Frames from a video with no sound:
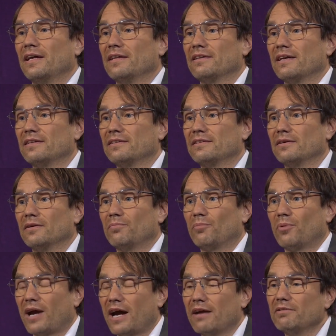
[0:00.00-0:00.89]
that the
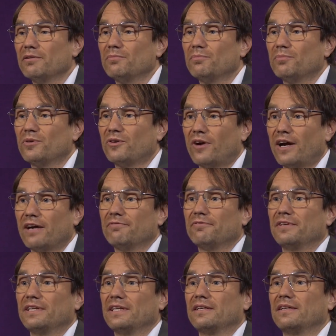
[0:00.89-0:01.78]
private
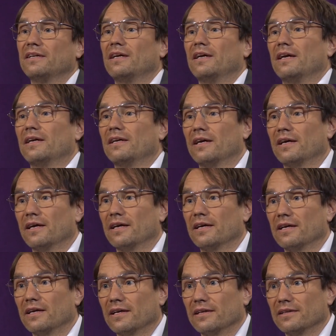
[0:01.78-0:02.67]
traffic
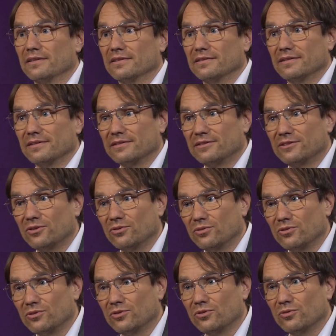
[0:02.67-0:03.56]
to